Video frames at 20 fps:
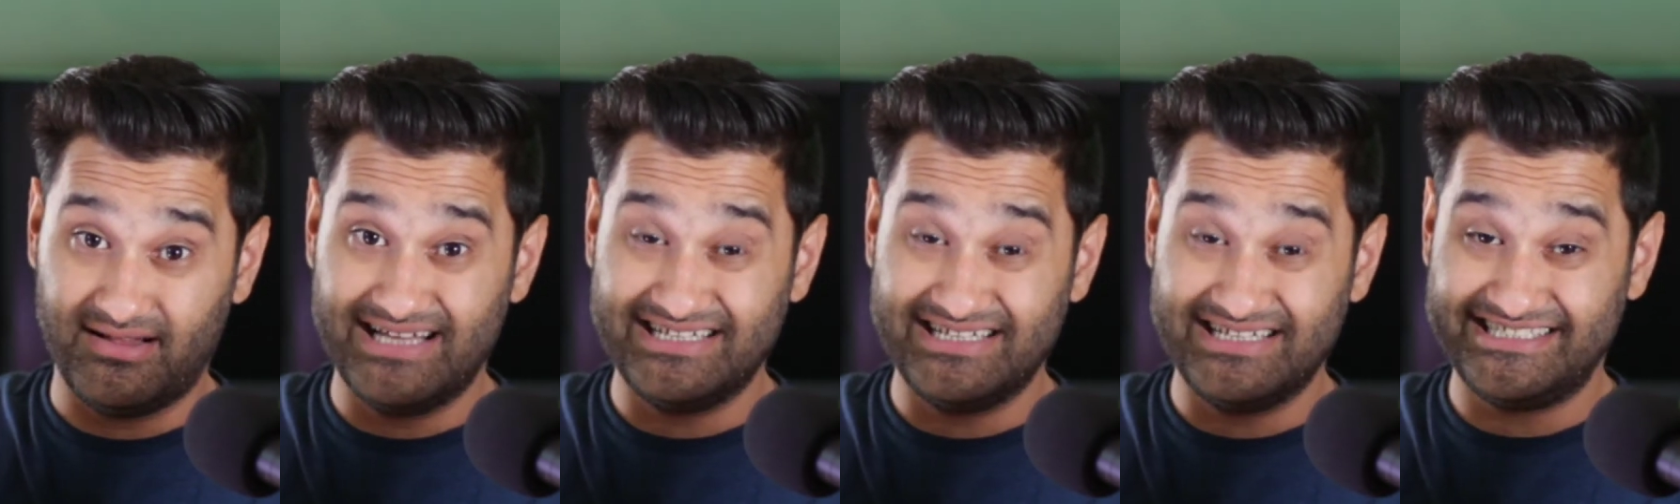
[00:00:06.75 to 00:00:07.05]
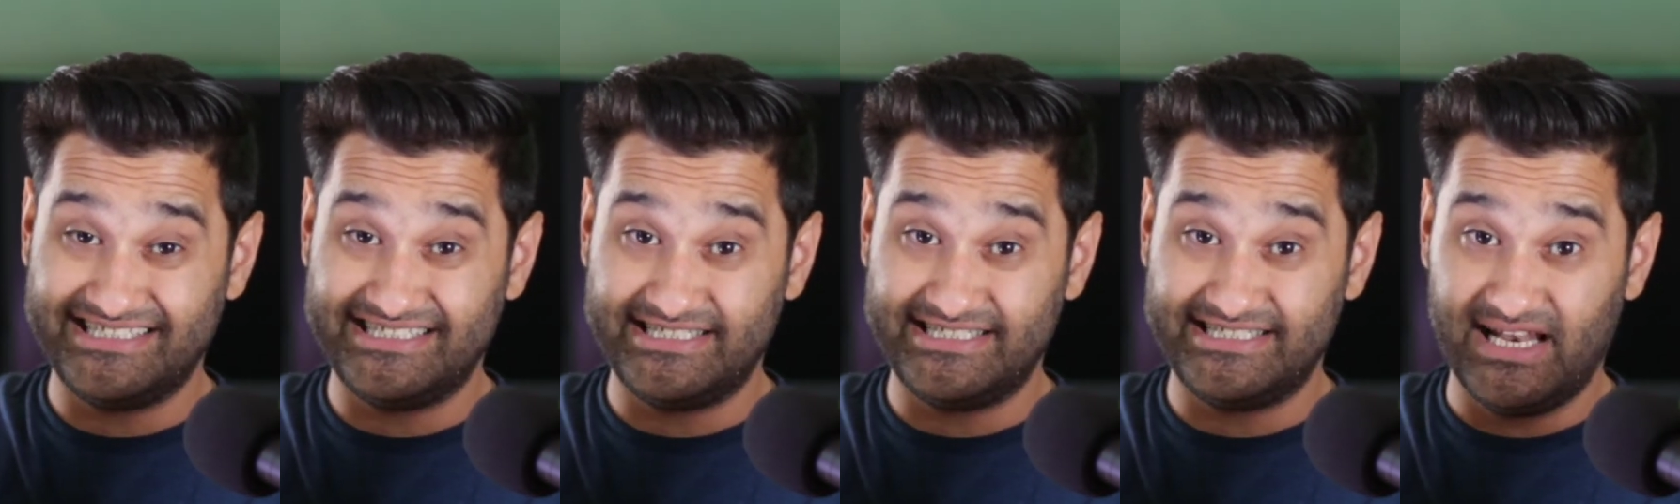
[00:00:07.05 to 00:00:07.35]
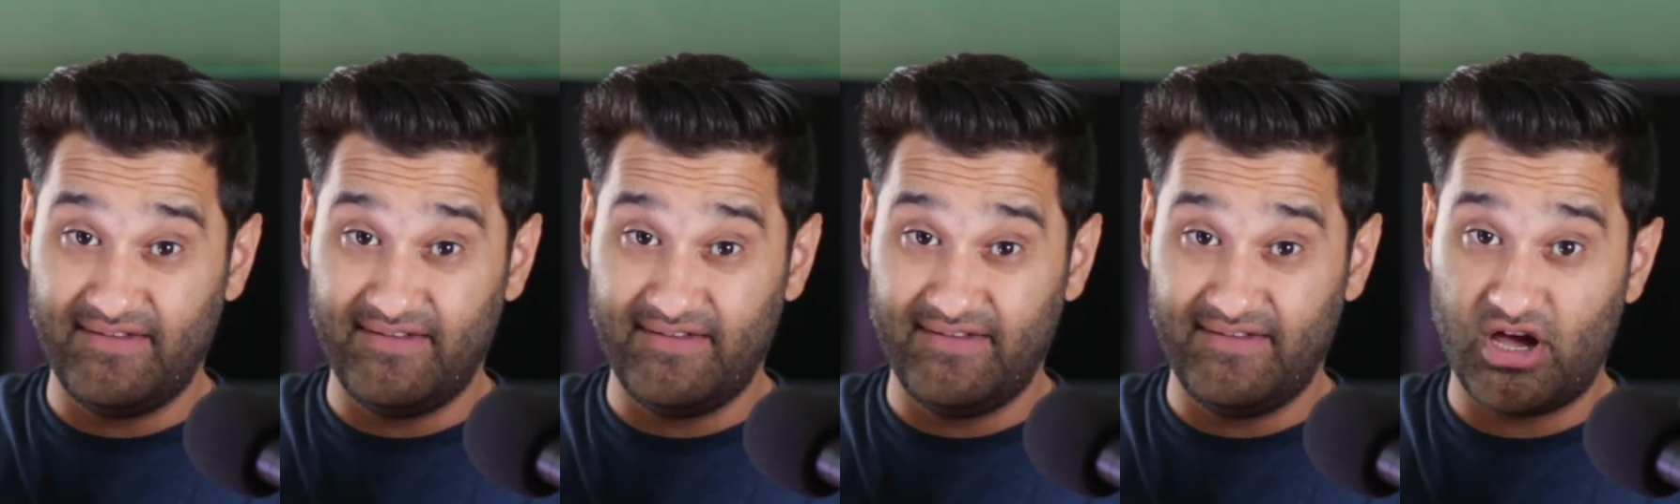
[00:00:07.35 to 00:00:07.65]

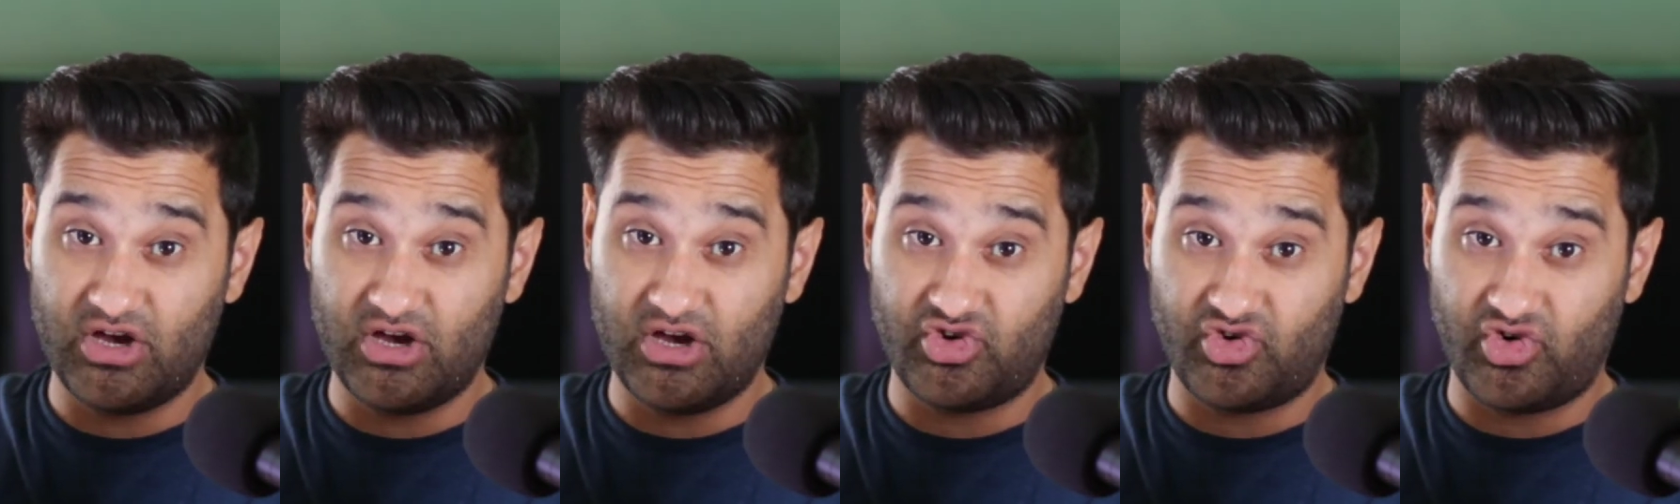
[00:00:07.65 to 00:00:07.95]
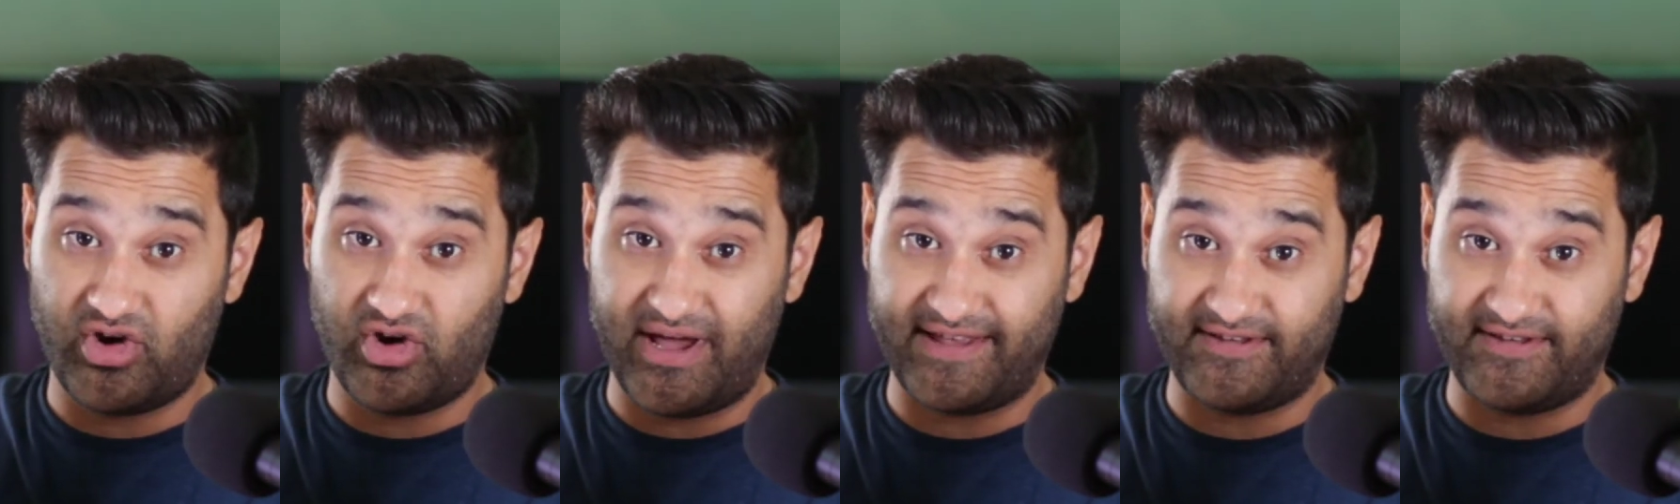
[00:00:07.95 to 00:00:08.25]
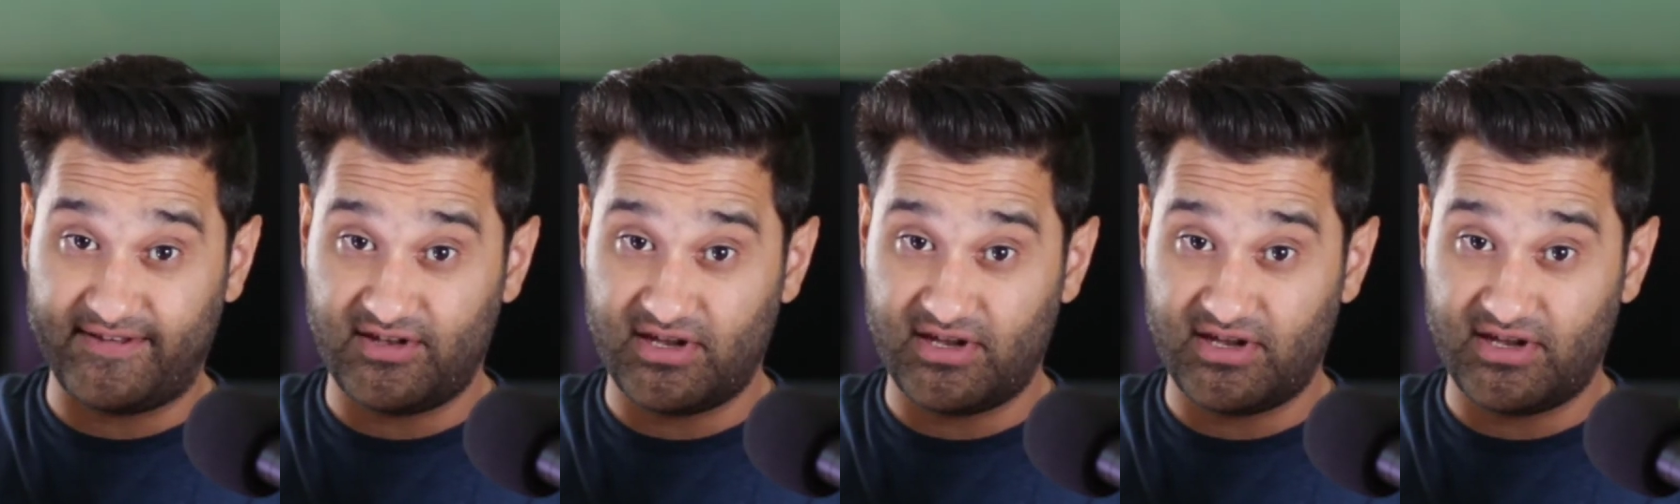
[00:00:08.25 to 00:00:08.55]
SilverCrest